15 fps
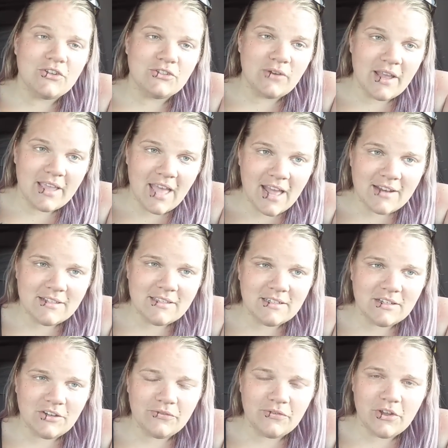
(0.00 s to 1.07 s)
so I can
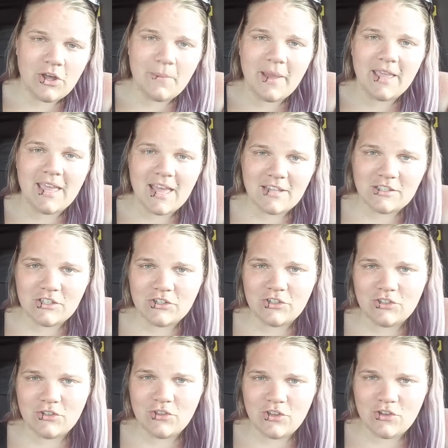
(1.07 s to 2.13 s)
still film, I can still
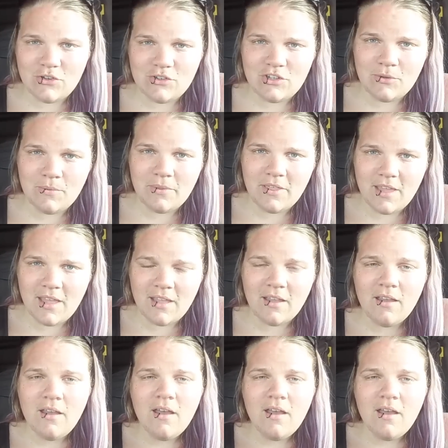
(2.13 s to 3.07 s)
do the YouTube thing,